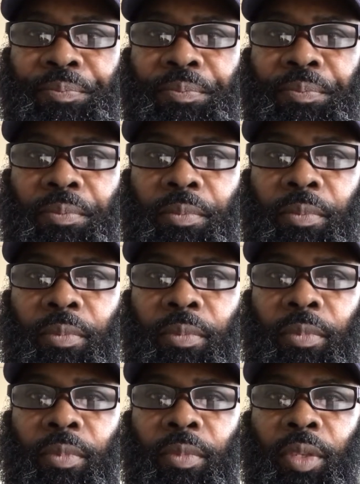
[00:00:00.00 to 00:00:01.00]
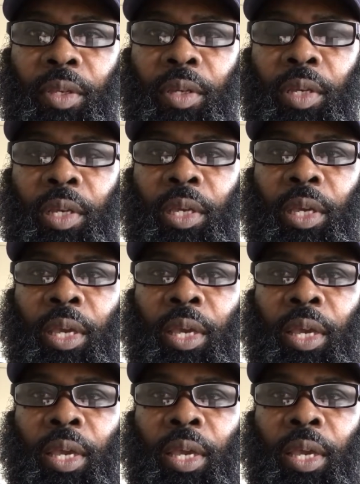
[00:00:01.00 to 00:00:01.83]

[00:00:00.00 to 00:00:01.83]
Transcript: (no one is talking)